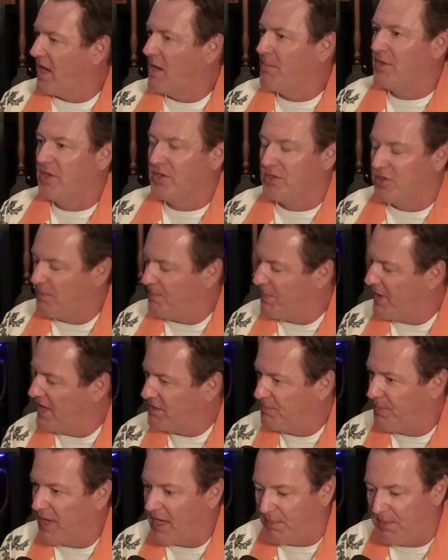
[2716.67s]
I'm going to do the
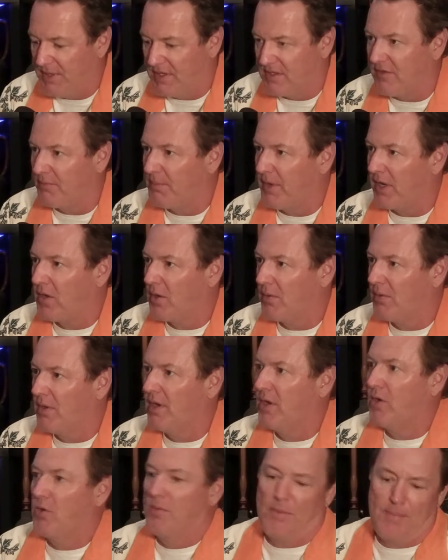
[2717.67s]
best back piece of my
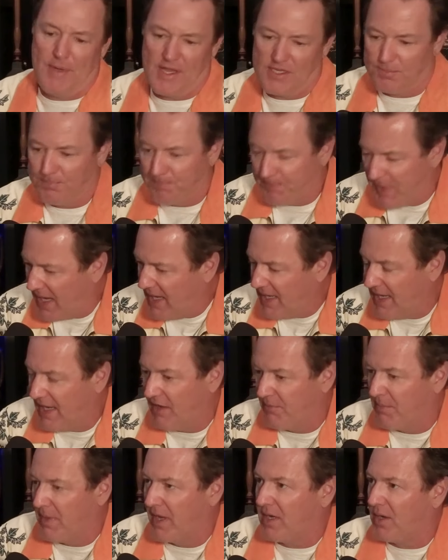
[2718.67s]
career or the best
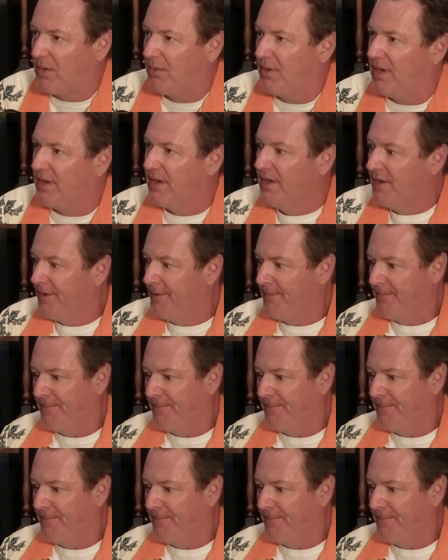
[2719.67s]
painting of my career.